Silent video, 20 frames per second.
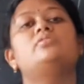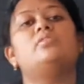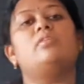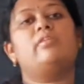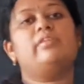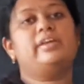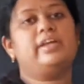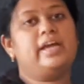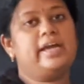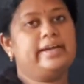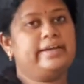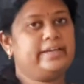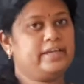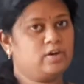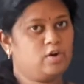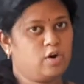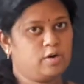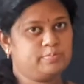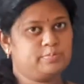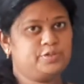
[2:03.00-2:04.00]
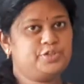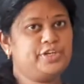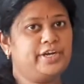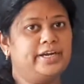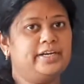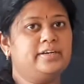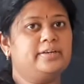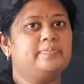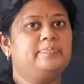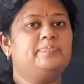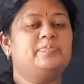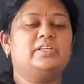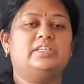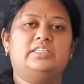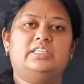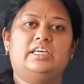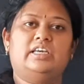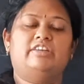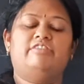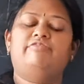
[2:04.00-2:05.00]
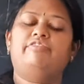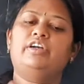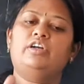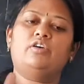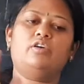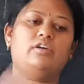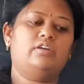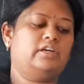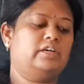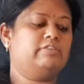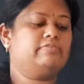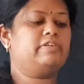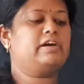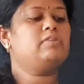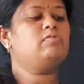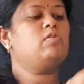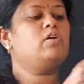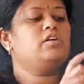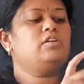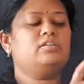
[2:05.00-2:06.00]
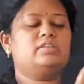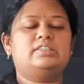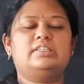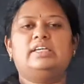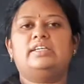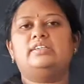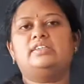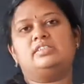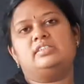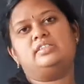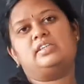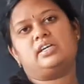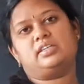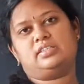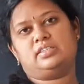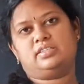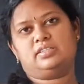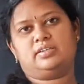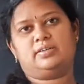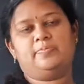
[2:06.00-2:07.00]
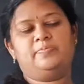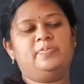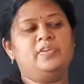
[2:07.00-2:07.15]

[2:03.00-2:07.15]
on any object, see, if I want to see this duster,